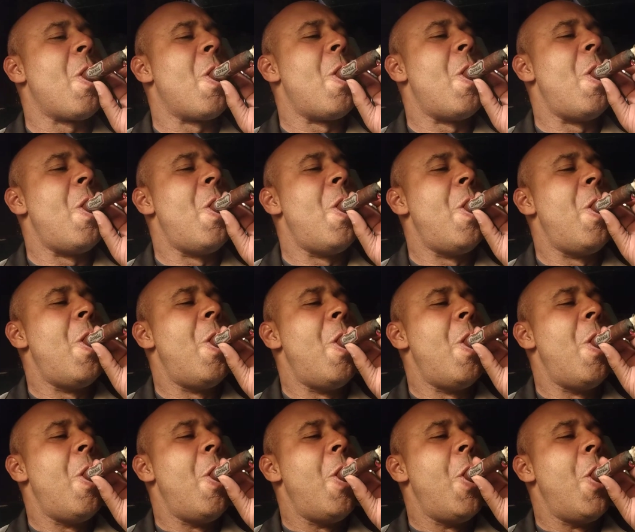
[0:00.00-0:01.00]

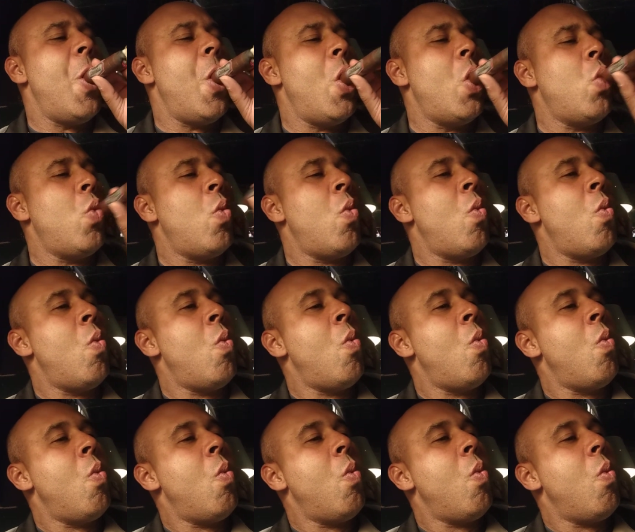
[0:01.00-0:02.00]

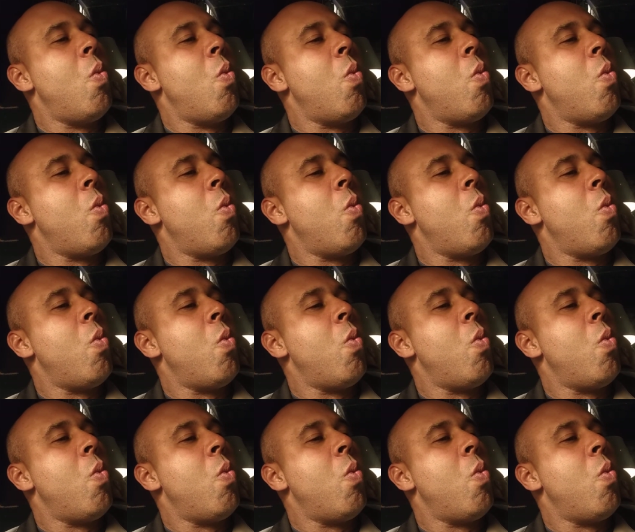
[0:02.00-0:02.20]
(silence)